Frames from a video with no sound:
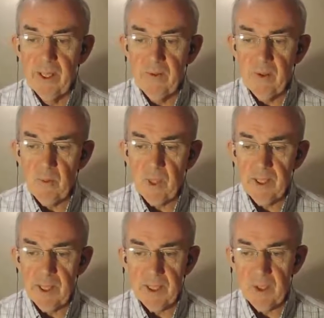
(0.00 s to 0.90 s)
from my
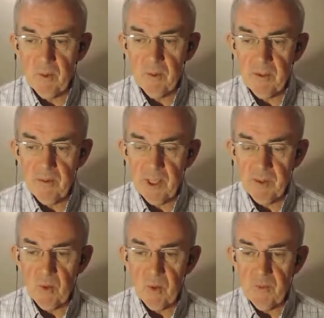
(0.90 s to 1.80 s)
desktop to
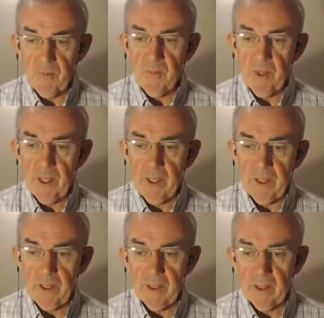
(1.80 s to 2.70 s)
Facebook
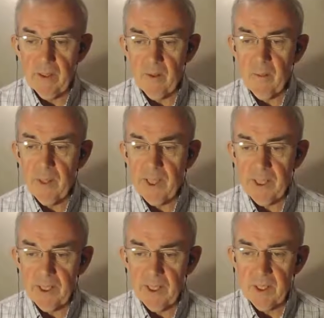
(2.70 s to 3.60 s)
and uh, I've been
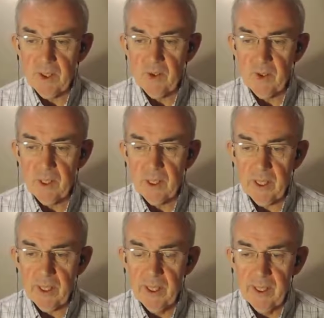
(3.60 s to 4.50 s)
testing it during the
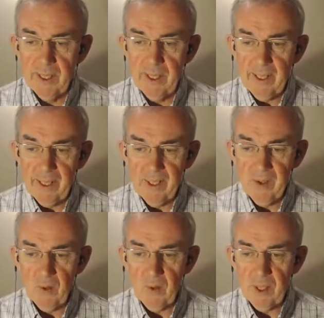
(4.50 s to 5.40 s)
day and I
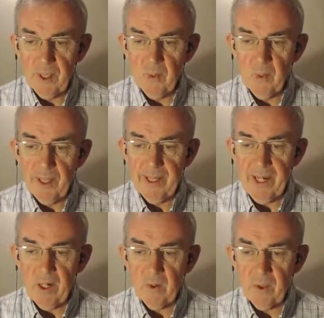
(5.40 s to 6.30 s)
thought I'd wheel it
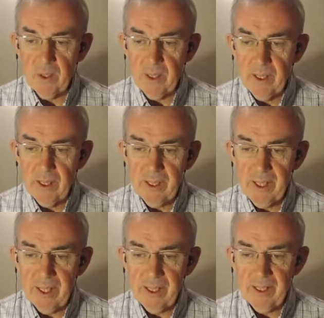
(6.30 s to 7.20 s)
out
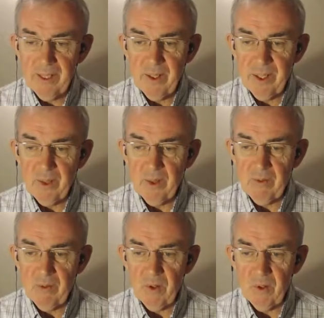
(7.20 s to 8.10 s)
and that you have
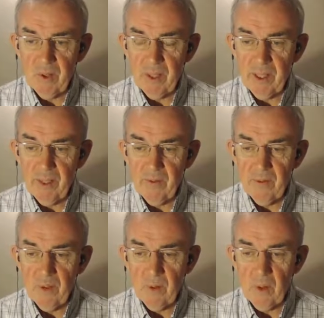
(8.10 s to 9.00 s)
a look if
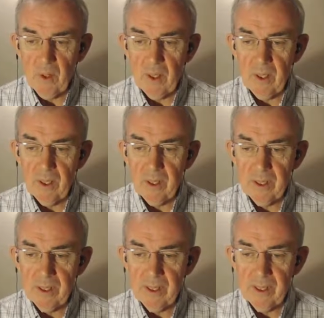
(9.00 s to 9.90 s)
you are
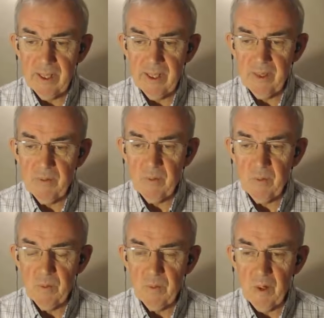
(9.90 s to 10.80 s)

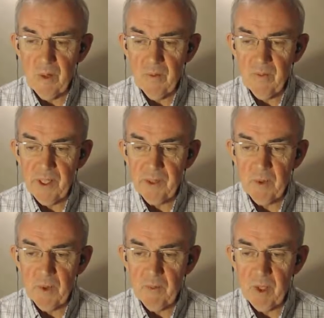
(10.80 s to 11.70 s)
um, on Facebook
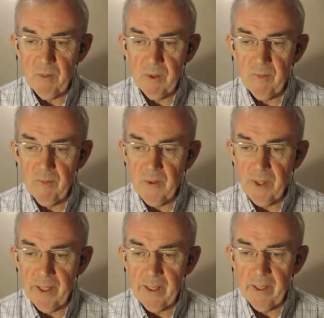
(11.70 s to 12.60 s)
at the moment,
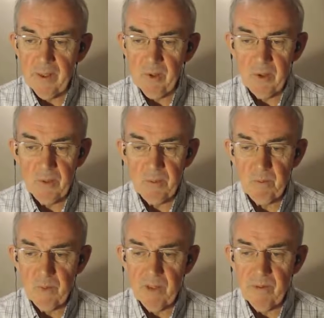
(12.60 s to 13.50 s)
then just
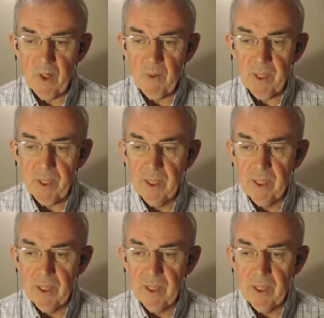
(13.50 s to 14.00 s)
leave a comment.